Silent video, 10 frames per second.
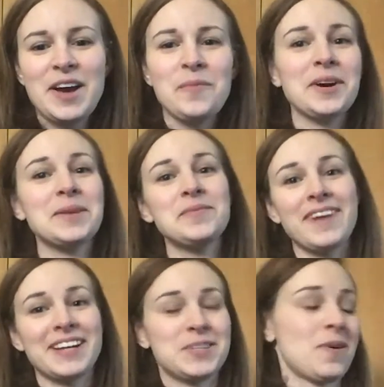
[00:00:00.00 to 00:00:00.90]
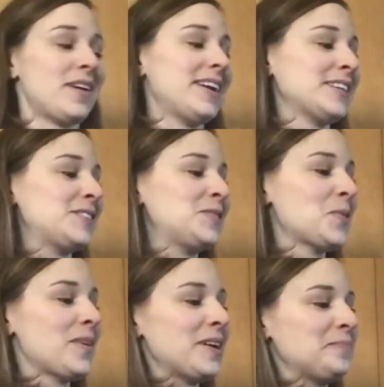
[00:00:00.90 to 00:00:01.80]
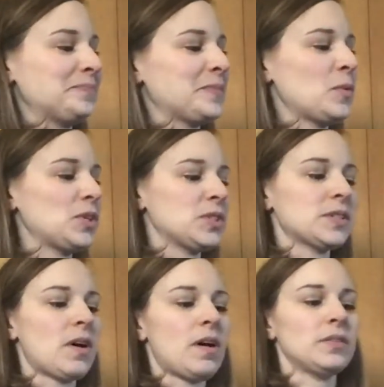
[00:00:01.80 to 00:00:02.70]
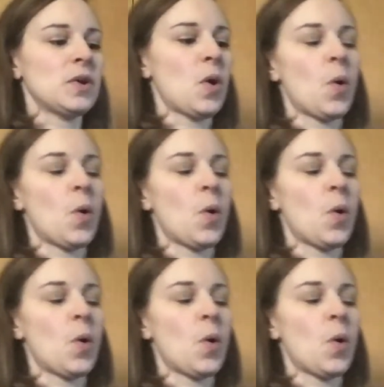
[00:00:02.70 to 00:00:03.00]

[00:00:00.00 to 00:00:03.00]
We're going to move on to our next story, which is called